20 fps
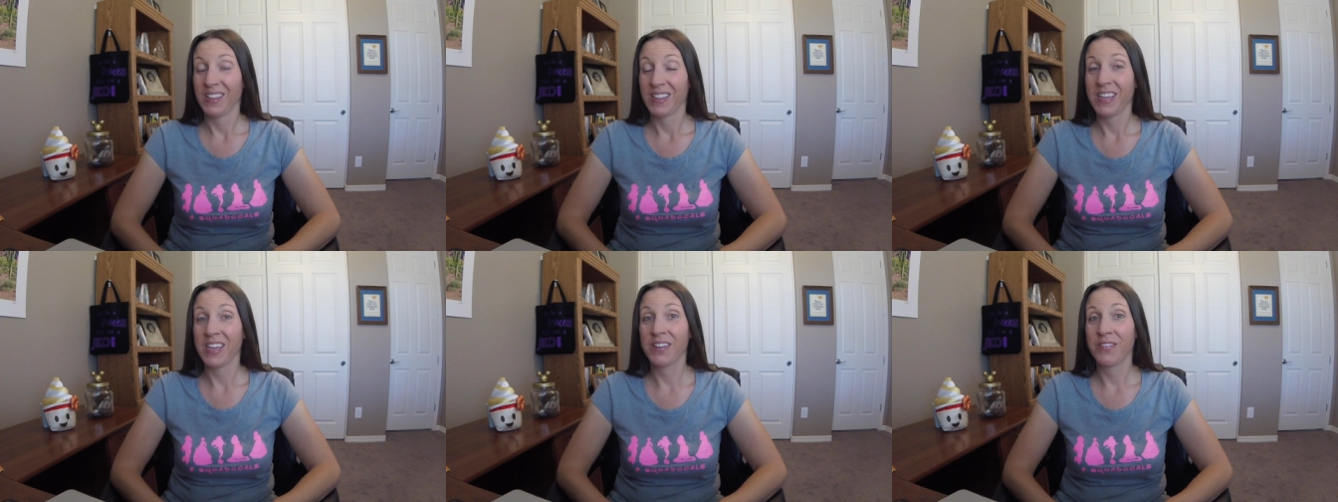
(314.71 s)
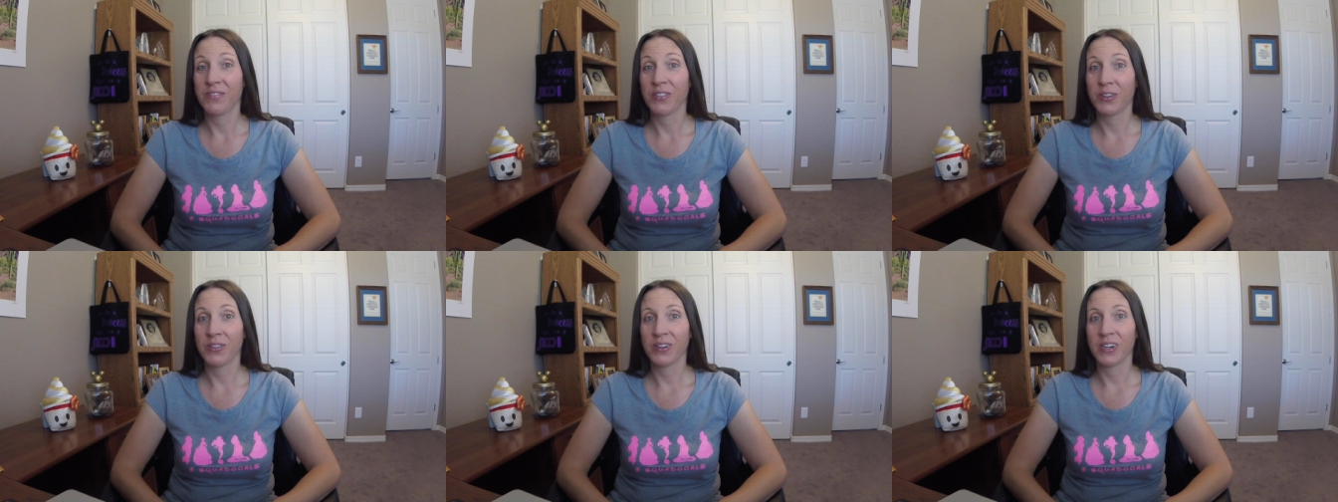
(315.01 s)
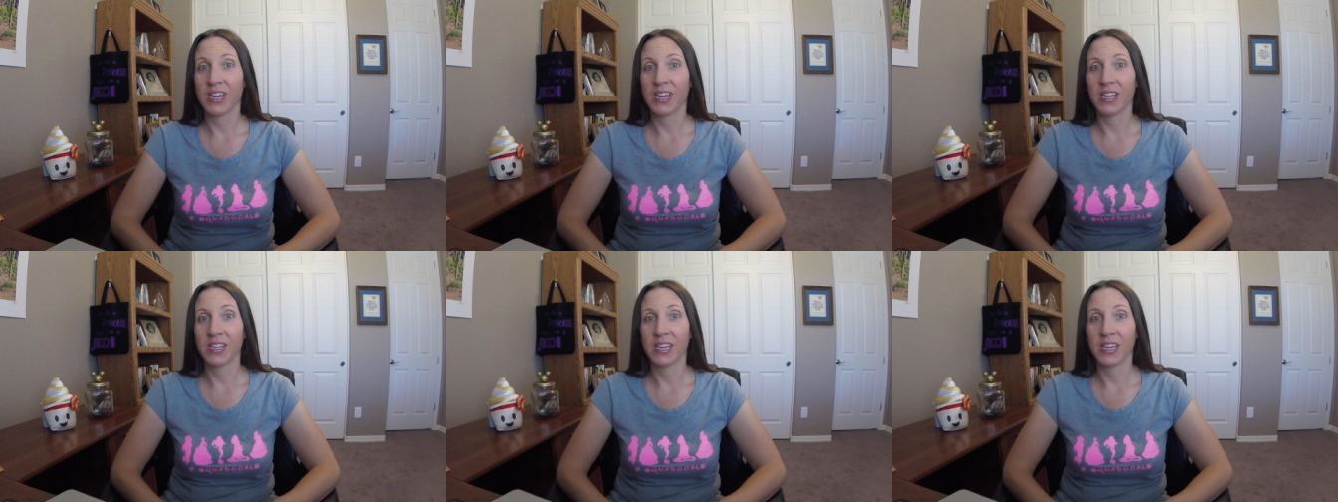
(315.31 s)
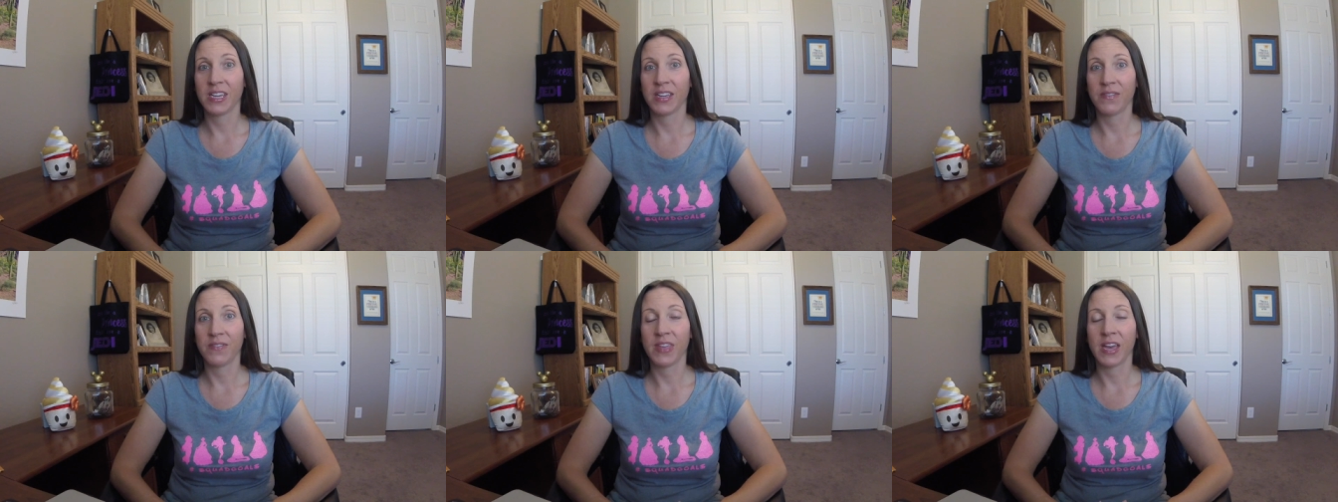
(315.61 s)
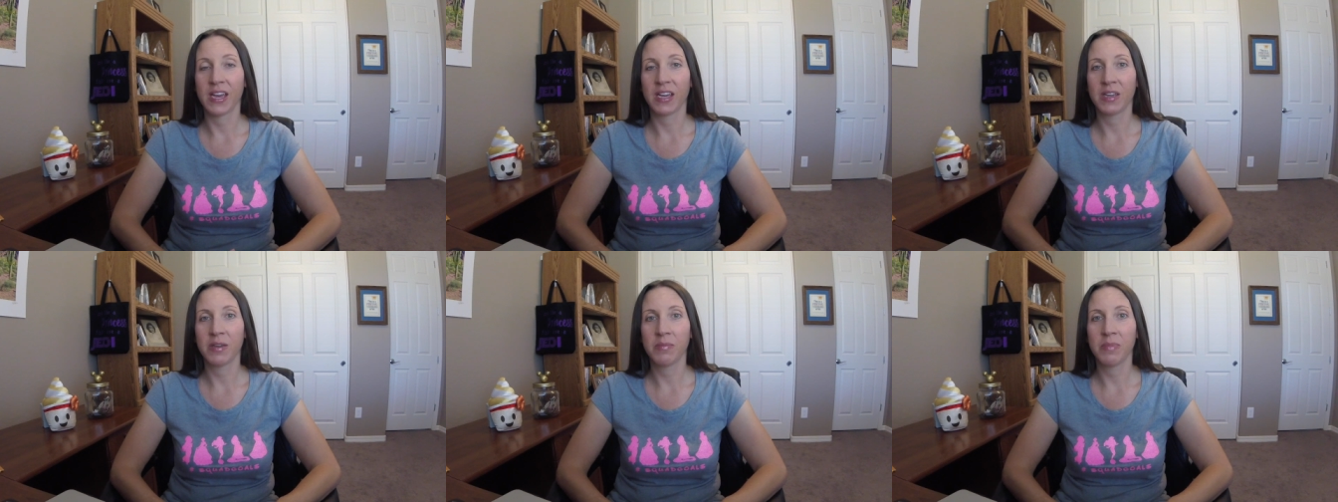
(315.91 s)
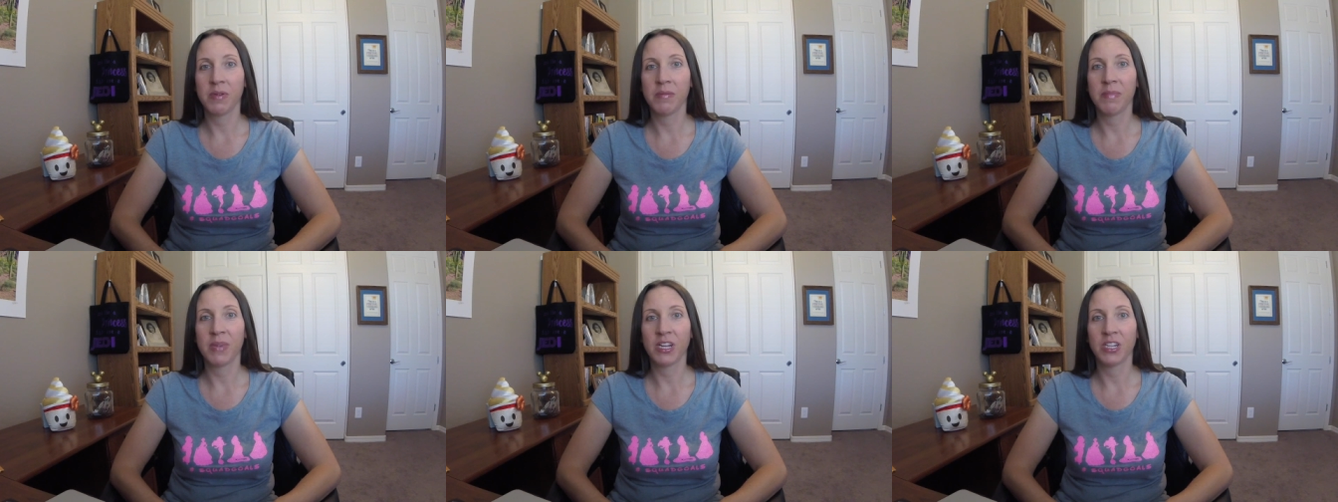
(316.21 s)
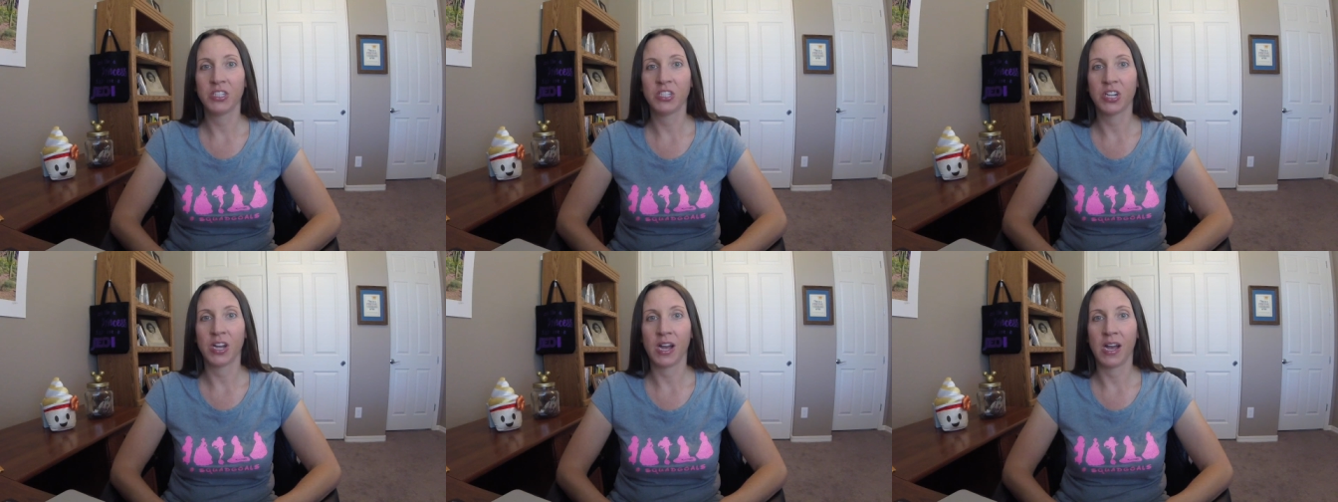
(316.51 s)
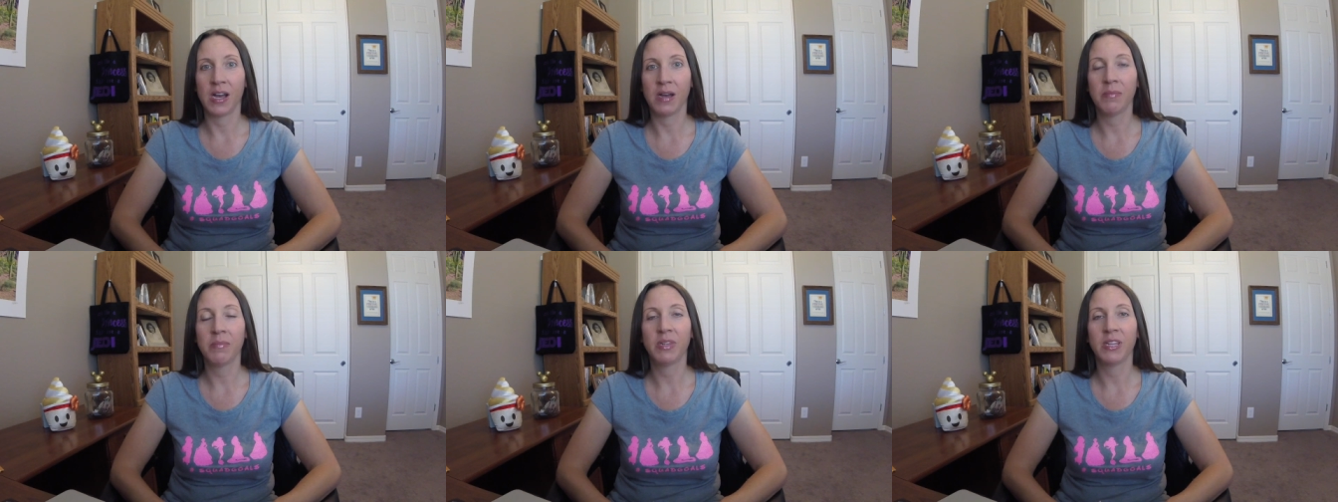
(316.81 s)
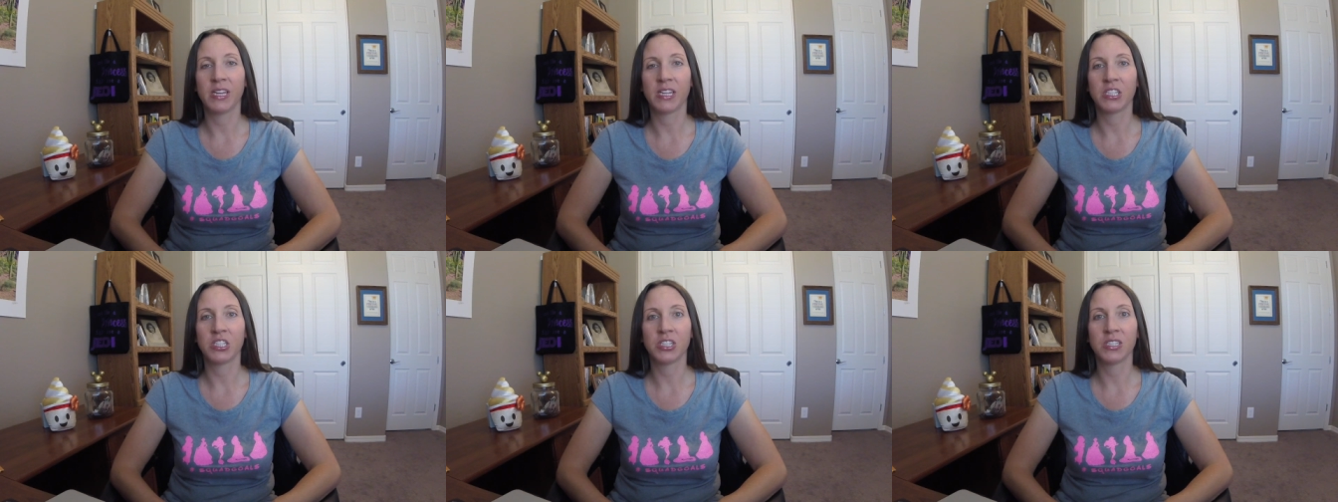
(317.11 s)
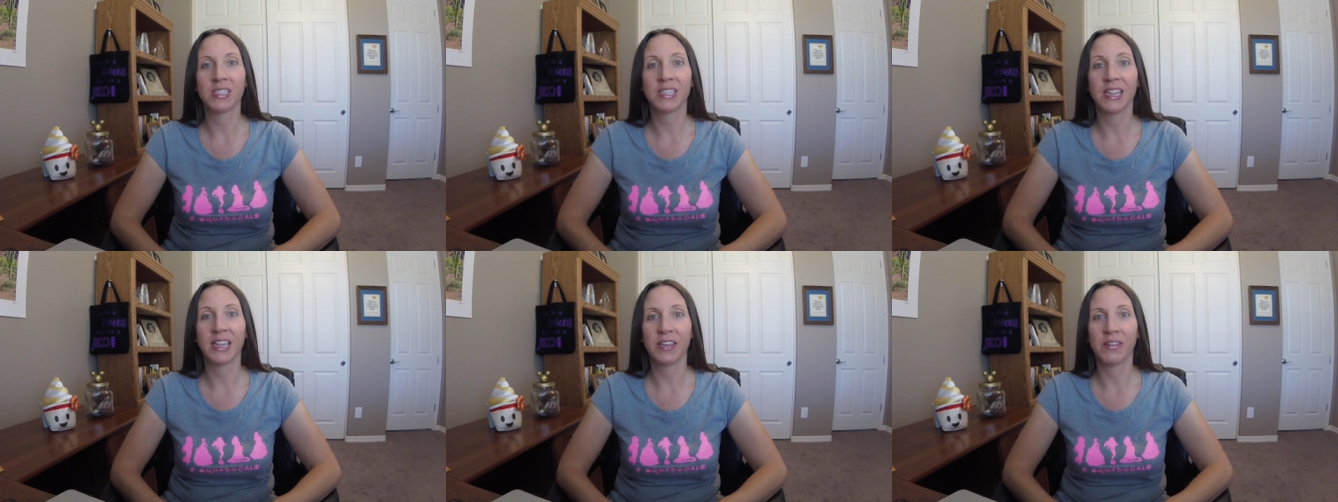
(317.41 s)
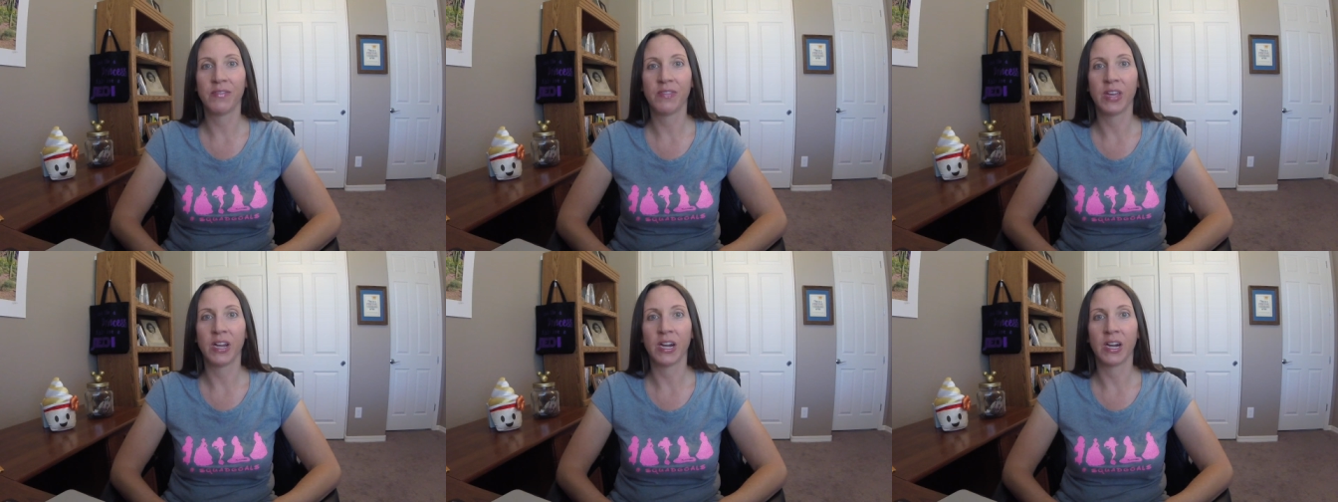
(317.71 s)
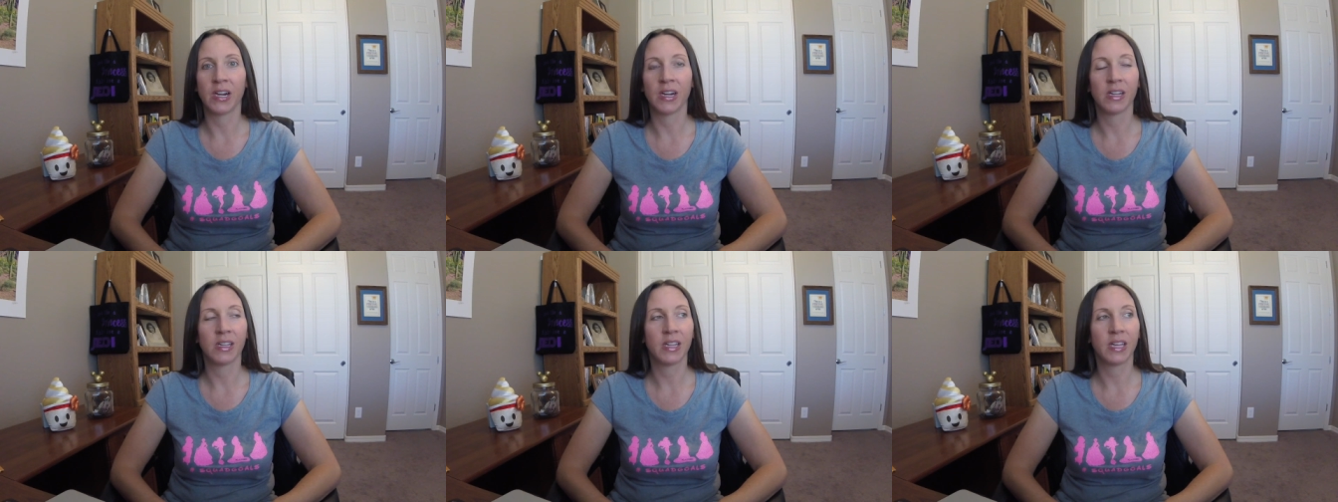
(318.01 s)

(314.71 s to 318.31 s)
Like for real. Like if that could be my job, like just live there.